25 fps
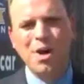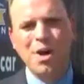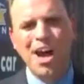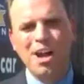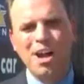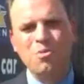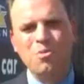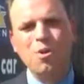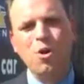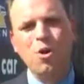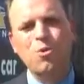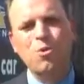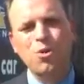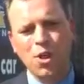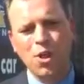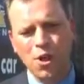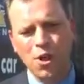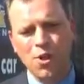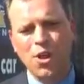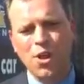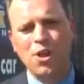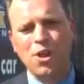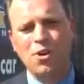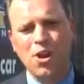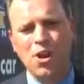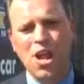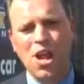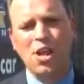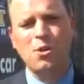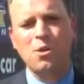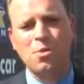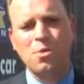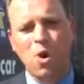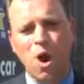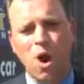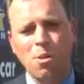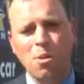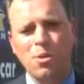by and work with our internet
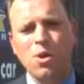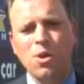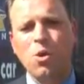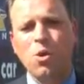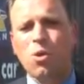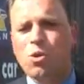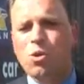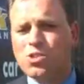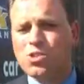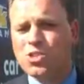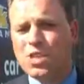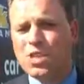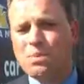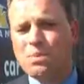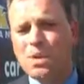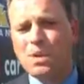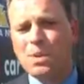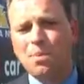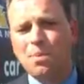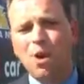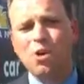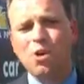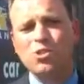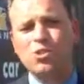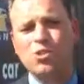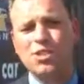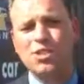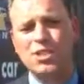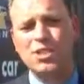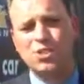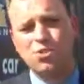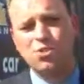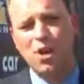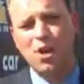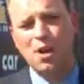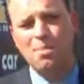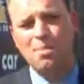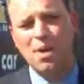department or see me personally,
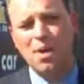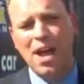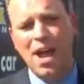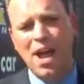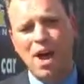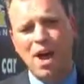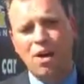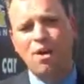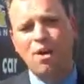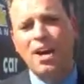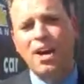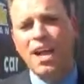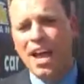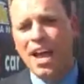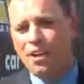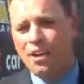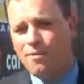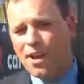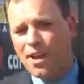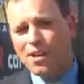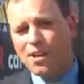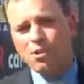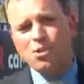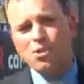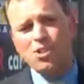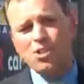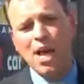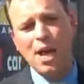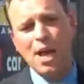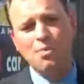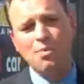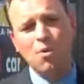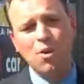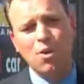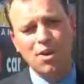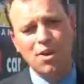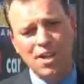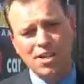Trey Powell. At Vann York's High
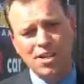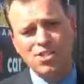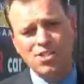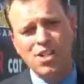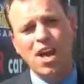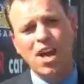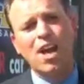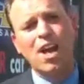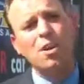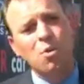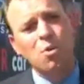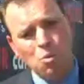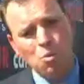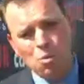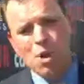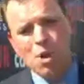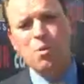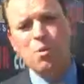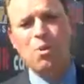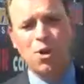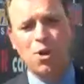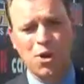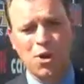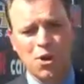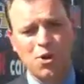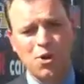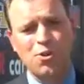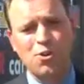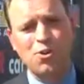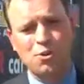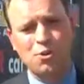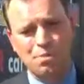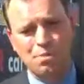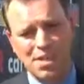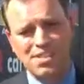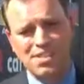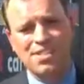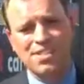Point Nissan, we want to earn your
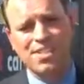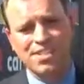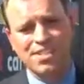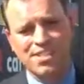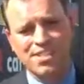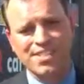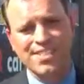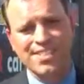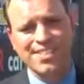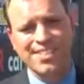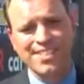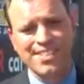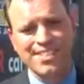business.